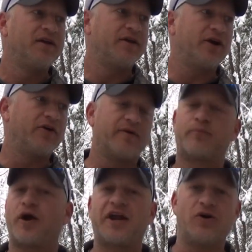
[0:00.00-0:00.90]
you know, the
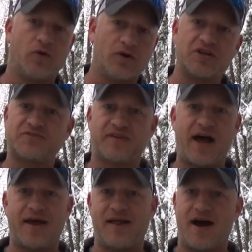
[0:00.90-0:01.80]
bright orange
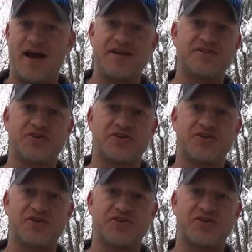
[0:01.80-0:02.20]
fly lines